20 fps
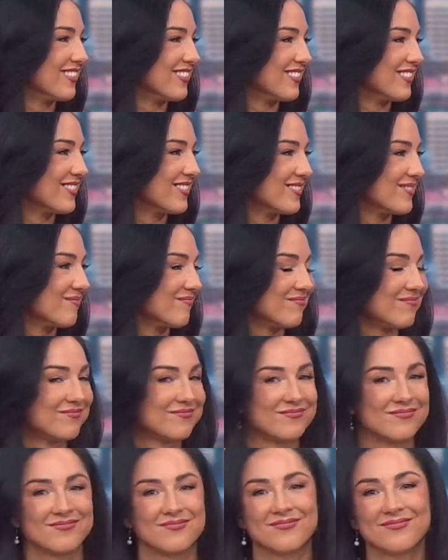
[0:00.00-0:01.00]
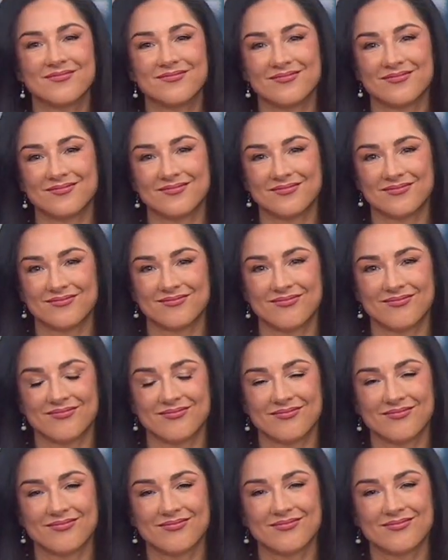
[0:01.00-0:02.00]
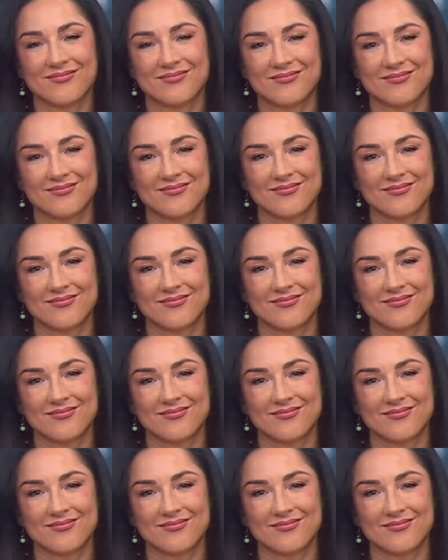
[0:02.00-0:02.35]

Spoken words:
No words are spoken by the person on screen.